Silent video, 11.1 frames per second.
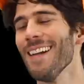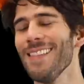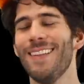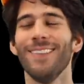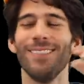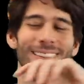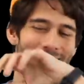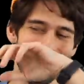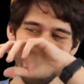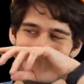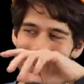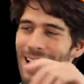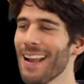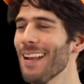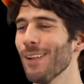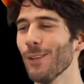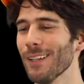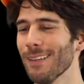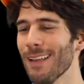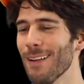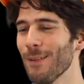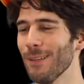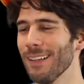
at the beginning. I gotta look at that one